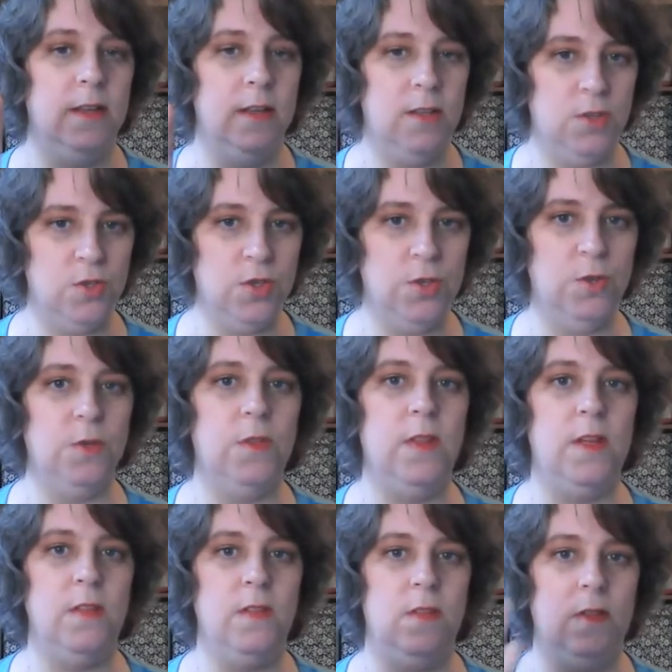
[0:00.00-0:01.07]
is true,
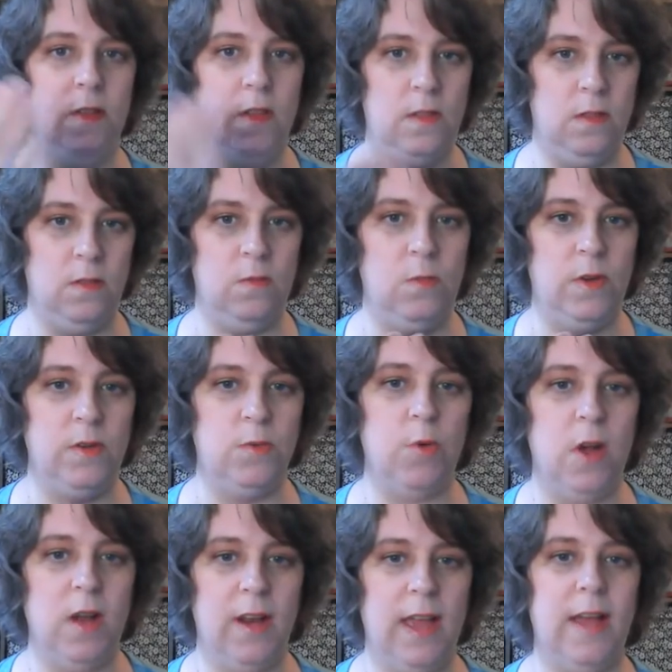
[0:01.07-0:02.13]
then what is
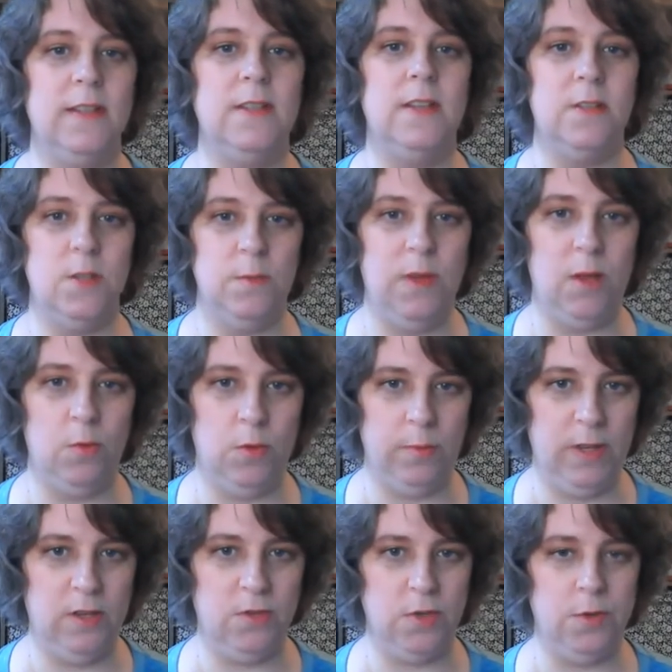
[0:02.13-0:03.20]
broadcasting to me will
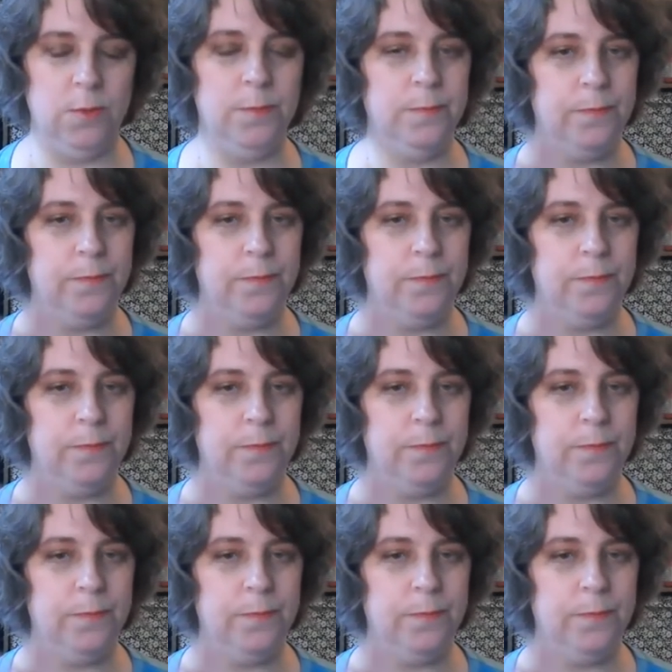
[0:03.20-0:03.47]
be true.